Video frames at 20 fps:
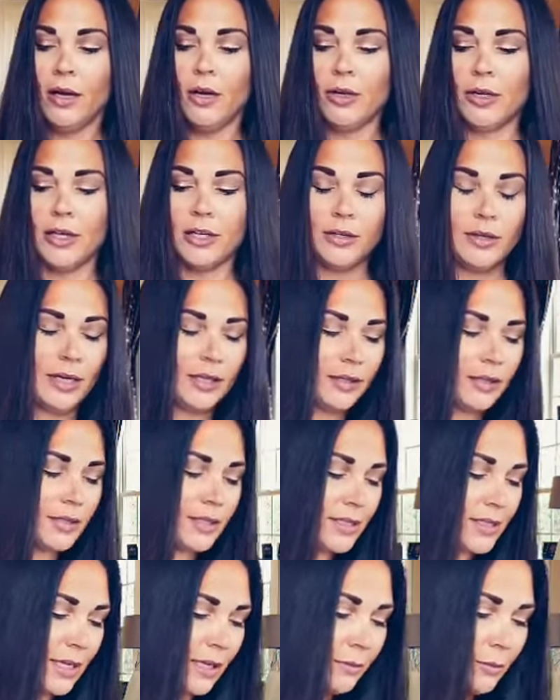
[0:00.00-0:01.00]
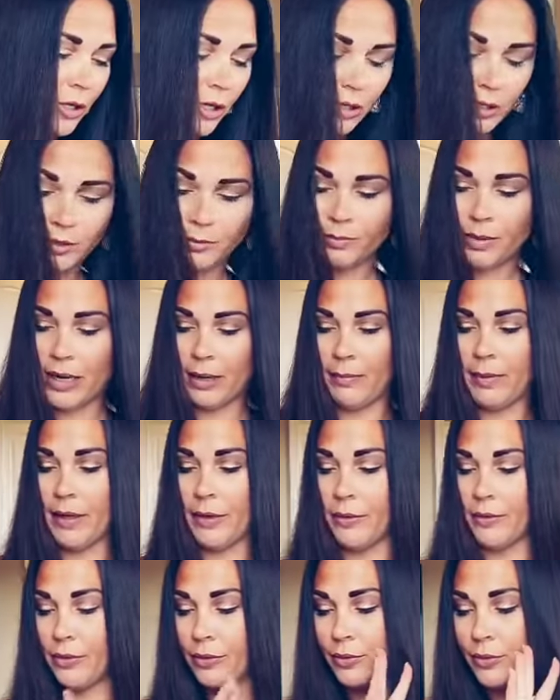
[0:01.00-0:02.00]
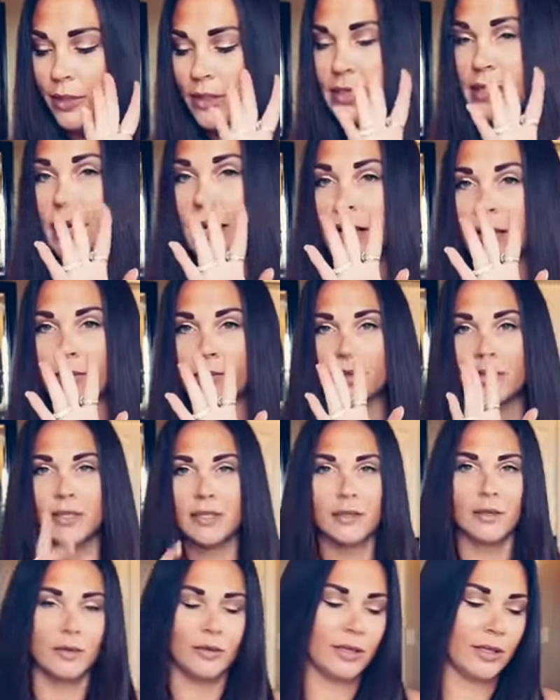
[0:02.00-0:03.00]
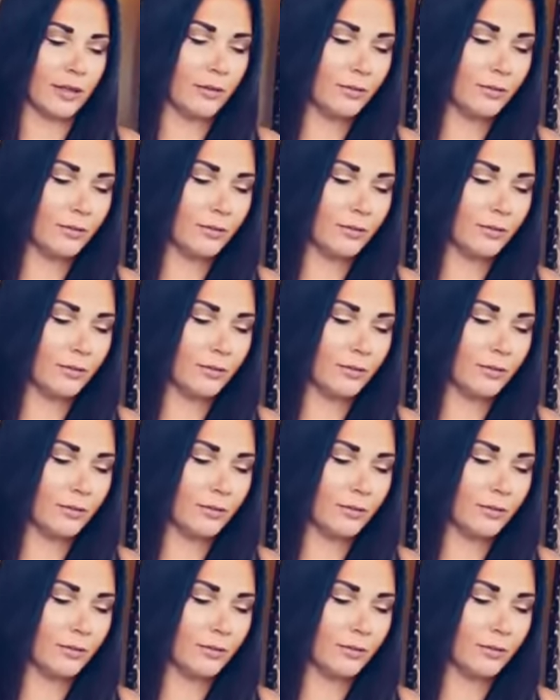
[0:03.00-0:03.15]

Okay, you had the same card pop out three times. Hold